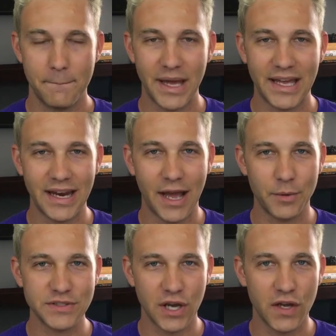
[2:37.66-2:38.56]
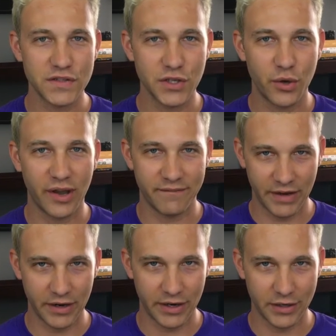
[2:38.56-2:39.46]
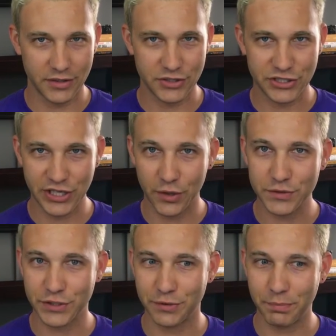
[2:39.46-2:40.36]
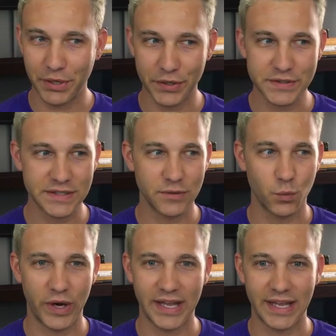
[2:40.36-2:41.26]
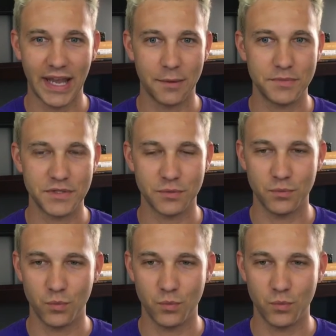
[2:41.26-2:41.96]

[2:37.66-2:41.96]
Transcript: But I was also a very sheltered person when it came to